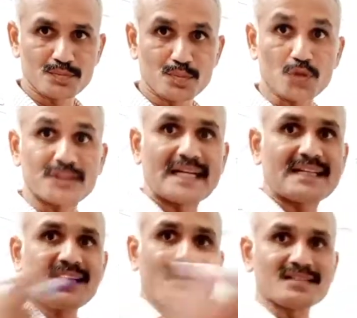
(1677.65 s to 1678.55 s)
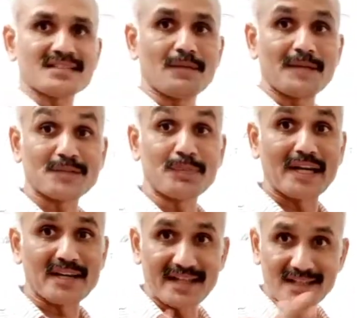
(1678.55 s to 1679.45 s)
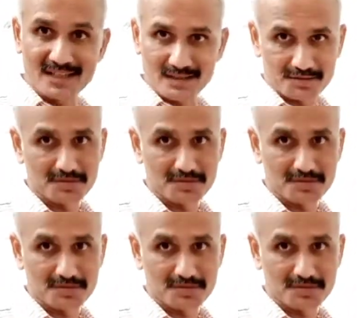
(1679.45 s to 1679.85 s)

projecting herself as a patriotic